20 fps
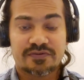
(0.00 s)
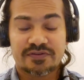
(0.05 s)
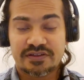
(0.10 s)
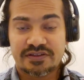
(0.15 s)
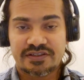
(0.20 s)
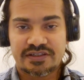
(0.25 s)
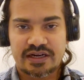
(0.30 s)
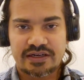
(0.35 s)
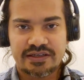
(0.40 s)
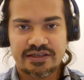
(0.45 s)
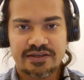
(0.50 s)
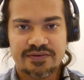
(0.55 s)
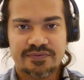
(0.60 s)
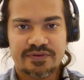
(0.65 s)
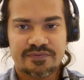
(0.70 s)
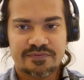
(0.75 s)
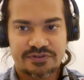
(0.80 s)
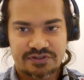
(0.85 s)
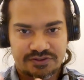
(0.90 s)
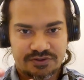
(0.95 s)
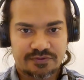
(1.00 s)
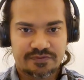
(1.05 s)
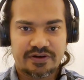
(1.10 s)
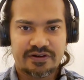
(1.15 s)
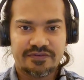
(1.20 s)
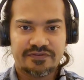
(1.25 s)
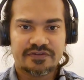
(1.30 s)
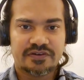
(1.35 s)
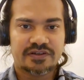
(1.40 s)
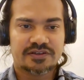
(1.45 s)
the study, which is your
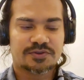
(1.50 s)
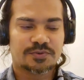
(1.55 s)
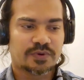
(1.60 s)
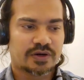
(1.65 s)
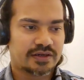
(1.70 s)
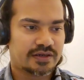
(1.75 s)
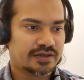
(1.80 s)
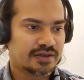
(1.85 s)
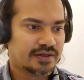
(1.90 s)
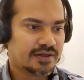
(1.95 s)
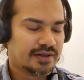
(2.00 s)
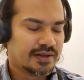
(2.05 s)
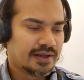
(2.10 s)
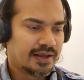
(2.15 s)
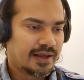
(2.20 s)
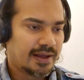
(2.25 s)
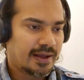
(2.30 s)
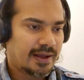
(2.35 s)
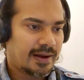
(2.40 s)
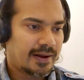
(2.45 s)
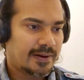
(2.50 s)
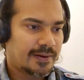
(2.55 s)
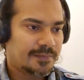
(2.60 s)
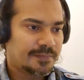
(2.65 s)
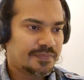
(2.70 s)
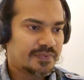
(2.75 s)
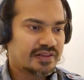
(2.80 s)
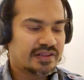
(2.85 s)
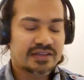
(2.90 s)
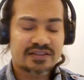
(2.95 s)
very first one.
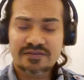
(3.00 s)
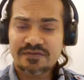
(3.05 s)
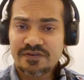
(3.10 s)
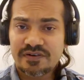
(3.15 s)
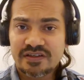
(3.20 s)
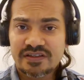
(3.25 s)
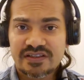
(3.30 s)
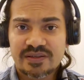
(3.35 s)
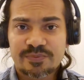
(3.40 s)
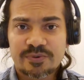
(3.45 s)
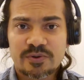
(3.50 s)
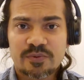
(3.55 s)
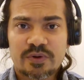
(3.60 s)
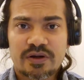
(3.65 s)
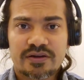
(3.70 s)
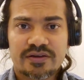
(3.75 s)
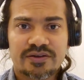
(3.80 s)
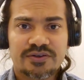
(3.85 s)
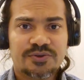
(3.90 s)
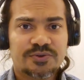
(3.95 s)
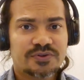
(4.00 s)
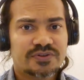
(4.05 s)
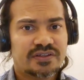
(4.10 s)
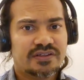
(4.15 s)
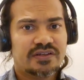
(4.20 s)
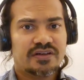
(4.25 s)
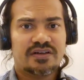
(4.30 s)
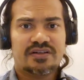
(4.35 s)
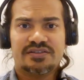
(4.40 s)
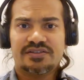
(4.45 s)
That's a very simple one. Usually
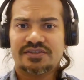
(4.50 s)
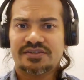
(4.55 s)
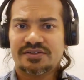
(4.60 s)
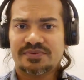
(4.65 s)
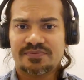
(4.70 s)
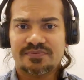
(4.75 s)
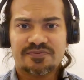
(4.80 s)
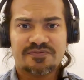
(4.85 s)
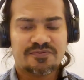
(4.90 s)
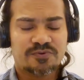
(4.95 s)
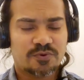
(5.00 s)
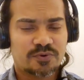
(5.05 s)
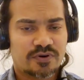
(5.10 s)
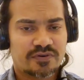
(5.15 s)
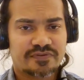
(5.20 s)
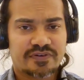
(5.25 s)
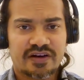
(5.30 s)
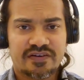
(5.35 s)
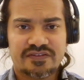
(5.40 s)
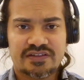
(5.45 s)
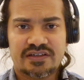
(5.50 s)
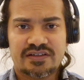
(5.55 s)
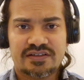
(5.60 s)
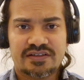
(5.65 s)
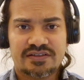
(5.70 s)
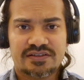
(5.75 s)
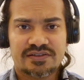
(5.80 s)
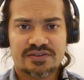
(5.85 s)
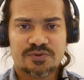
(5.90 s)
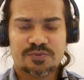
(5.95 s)
there are just 4 or 5
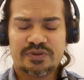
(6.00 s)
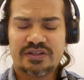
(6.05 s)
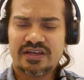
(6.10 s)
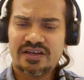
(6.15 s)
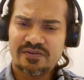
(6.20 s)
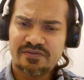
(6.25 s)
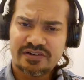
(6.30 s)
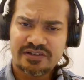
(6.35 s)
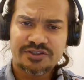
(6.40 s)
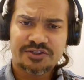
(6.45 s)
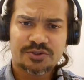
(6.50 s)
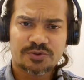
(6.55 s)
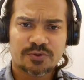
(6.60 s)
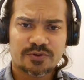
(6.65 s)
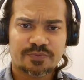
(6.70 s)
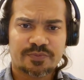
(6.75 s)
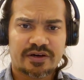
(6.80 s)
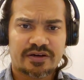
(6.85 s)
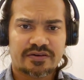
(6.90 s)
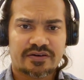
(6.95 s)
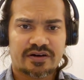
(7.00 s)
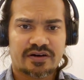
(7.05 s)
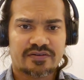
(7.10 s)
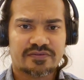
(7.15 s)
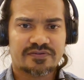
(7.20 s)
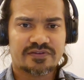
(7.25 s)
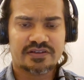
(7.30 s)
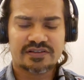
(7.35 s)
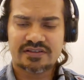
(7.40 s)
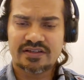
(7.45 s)
sentences over there, very short
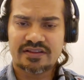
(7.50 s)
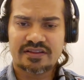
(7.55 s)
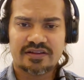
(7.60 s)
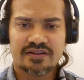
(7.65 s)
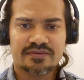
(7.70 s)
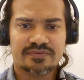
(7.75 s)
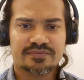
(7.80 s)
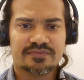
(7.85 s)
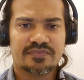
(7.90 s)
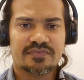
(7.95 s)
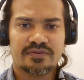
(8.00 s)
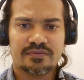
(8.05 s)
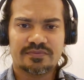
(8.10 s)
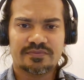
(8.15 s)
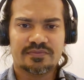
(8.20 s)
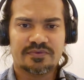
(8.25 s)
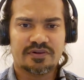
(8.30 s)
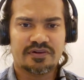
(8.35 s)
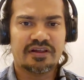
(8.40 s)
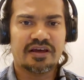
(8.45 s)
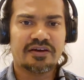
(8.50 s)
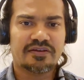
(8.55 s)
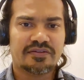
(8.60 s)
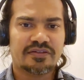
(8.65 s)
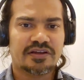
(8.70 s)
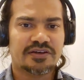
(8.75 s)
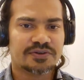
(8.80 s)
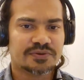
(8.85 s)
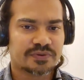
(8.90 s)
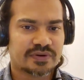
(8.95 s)
paragraph. There's nothing
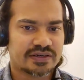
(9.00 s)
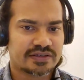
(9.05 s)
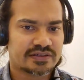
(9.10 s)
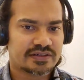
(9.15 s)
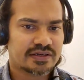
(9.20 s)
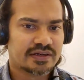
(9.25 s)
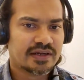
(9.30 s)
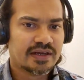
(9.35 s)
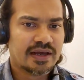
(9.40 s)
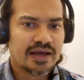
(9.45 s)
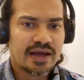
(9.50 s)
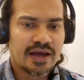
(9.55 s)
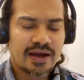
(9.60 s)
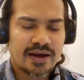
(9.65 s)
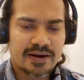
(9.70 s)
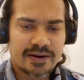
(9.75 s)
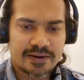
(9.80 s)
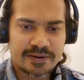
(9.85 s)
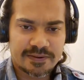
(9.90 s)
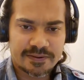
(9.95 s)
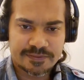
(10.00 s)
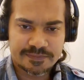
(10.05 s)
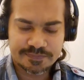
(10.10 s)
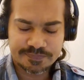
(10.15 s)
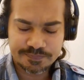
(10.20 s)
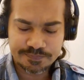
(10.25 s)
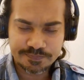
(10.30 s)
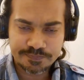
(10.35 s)
lengthy to it. Uh,